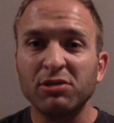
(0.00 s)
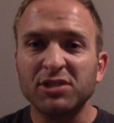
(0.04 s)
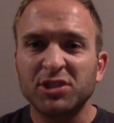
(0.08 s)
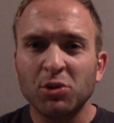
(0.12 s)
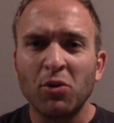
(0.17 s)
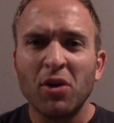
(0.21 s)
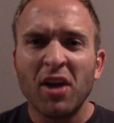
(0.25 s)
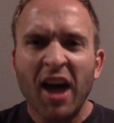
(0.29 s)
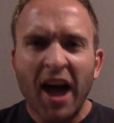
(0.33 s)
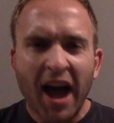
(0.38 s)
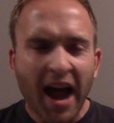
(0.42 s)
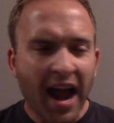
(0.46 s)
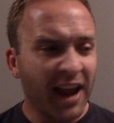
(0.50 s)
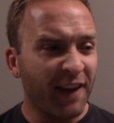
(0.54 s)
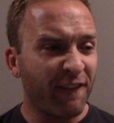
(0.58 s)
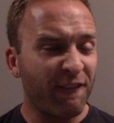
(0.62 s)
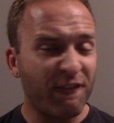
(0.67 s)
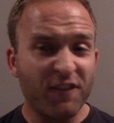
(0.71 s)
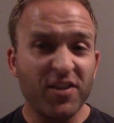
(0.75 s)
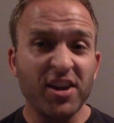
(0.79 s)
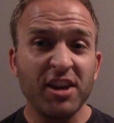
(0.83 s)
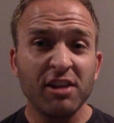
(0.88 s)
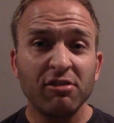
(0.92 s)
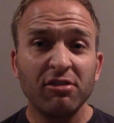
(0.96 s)
So I
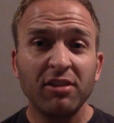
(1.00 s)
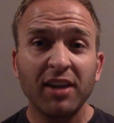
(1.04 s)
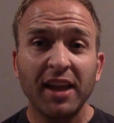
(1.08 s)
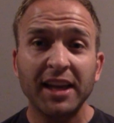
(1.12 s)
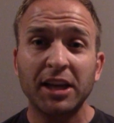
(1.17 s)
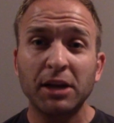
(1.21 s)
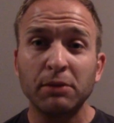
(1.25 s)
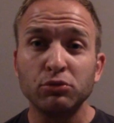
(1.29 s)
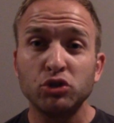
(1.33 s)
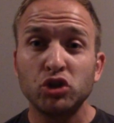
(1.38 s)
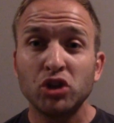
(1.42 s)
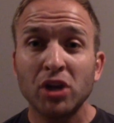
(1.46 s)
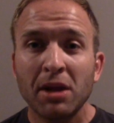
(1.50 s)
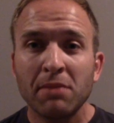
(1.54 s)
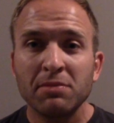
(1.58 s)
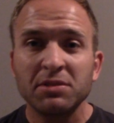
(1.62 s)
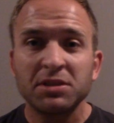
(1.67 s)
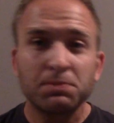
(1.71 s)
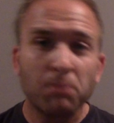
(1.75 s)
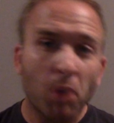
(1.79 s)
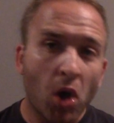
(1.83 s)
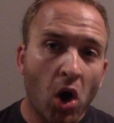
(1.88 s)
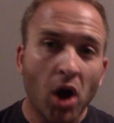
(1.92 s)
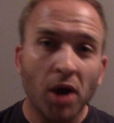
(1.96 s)
feel like I'm James
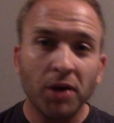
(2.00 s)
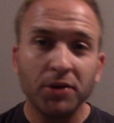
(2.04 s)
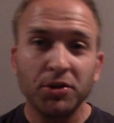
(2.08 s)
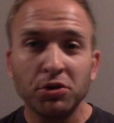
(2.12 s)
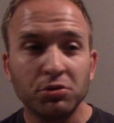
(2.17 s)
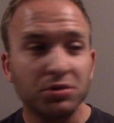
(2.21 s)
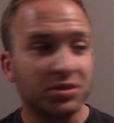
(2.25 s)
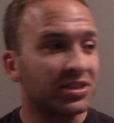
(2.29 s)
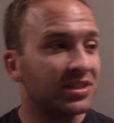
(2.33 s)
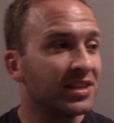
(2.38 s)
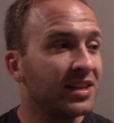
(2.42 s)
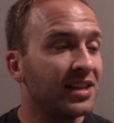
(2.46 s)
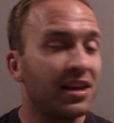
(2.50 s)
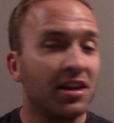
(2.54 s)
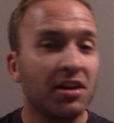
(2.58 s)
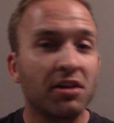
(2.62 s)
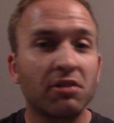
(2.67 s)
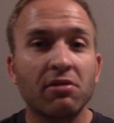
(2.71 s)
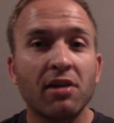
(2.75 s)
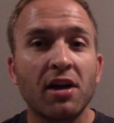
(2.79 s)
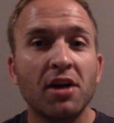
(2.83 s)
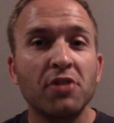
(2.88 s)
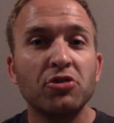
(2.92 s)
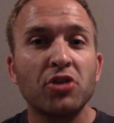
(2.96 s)
Bond, sneaking
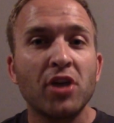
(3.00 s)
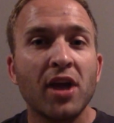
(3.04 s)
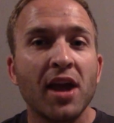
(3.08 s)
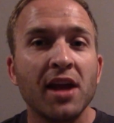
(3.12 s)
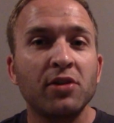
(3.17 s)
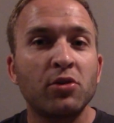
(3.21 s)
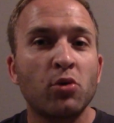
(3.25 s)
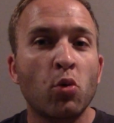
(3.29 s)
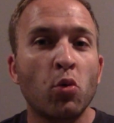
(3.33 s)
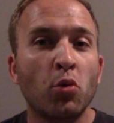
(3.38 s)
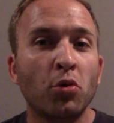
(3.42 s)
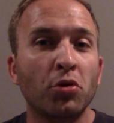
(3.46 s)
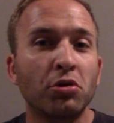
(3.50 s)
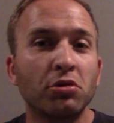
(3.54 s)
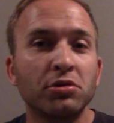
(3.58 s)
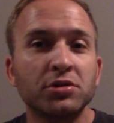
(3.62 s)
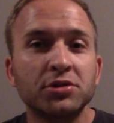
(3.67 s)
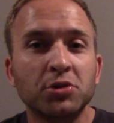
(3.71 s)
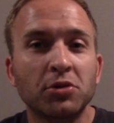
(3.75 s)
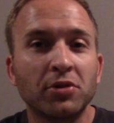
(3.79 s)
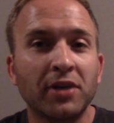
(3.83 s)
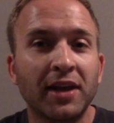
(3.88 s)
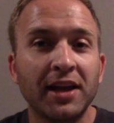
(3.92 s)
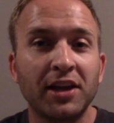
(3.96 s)
around the headquarters,
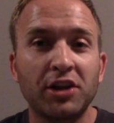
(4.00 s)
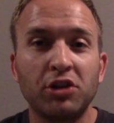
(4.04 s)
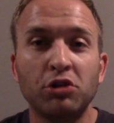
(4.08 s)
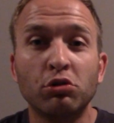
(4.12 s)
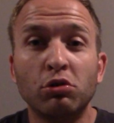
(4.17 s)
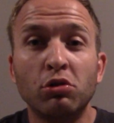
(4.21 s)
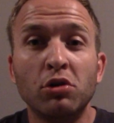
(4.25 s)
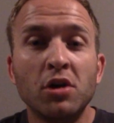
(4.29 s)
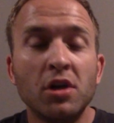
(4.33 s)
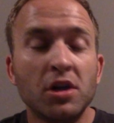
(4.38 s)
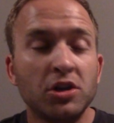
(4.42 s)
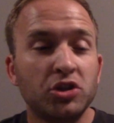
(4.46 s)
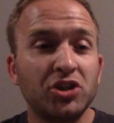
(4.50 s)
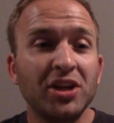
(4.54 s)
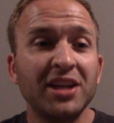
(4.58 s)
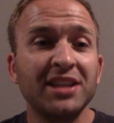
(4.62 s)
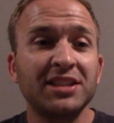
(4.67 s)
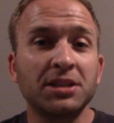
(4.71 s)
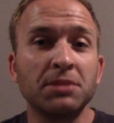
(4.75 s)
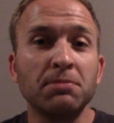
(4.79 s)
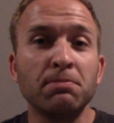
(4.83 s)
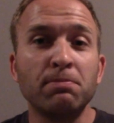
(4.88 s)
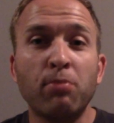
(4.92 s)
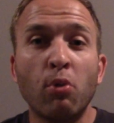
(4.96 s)
or like,
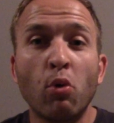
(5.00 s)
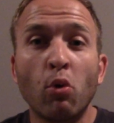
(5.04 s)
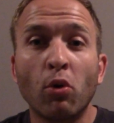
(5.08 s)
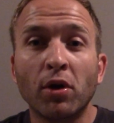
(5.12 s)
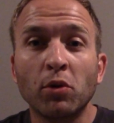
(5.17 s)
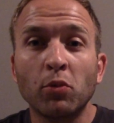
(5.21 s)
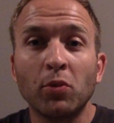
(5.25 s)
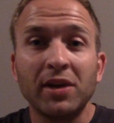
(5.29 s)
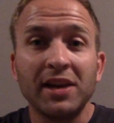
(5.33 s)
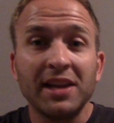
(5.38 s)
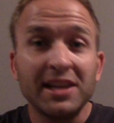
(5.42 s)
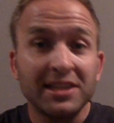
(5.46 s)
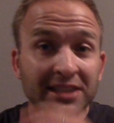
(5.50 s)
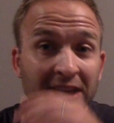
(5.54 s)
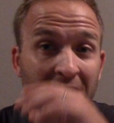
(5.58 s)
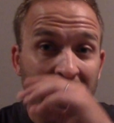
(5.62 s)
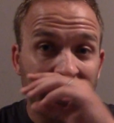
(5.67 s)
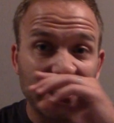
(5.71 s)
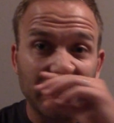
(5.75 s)
Jason Bourne when he's at